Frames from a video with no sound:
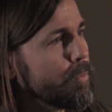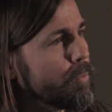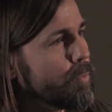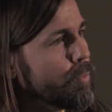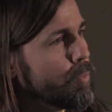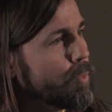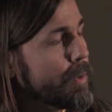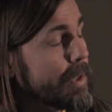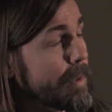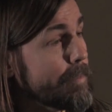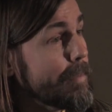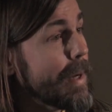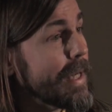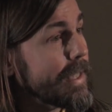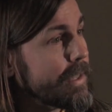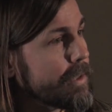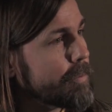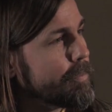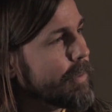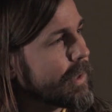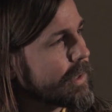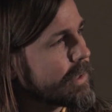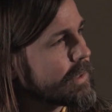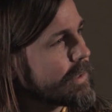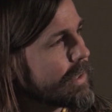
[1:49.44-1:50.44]

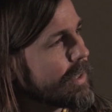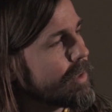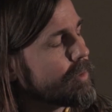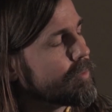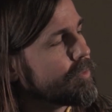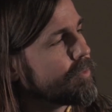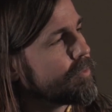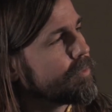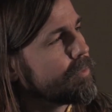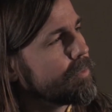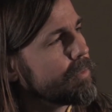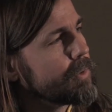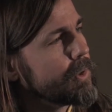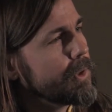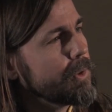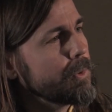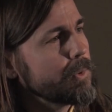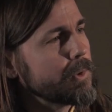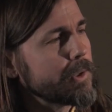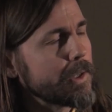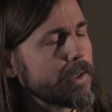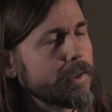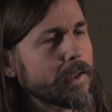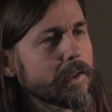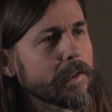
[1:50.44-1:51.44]
remake myself
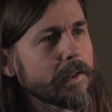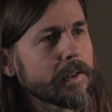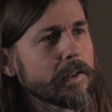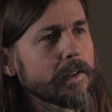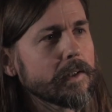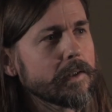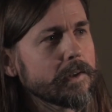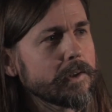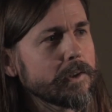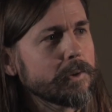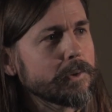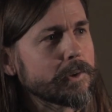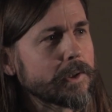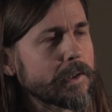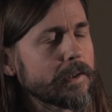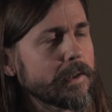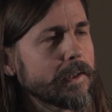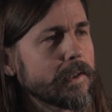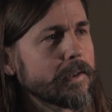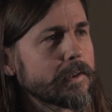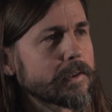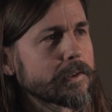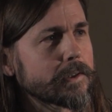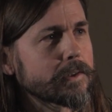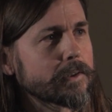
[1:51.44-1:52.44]
using
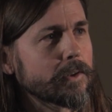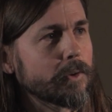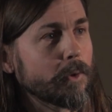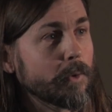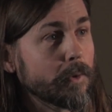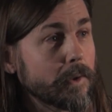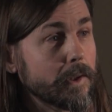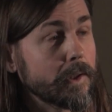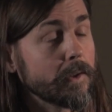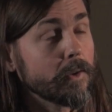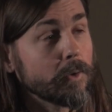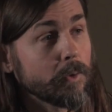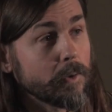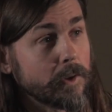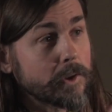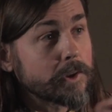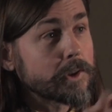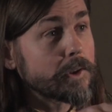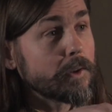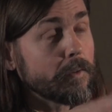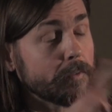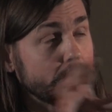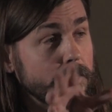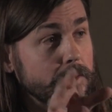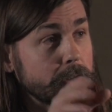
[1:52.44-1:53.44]
this, all the
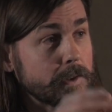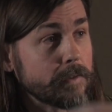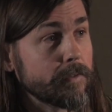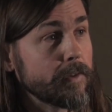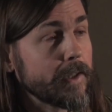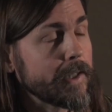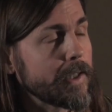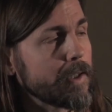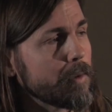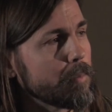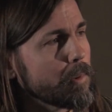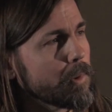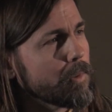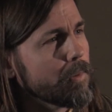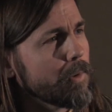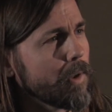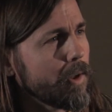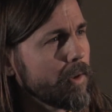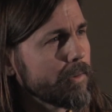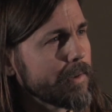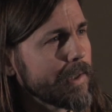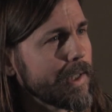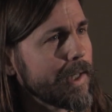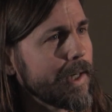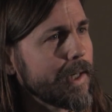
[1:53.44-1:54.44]
stuff that's available
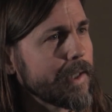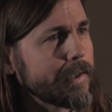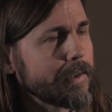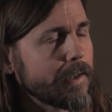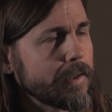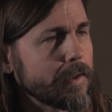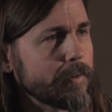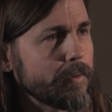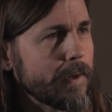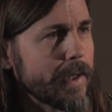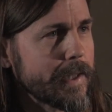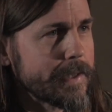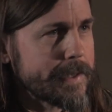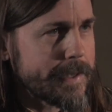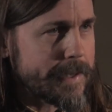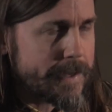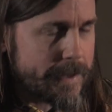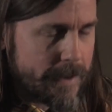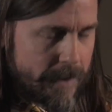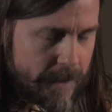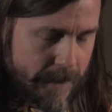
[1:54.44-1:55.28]
online and the rest.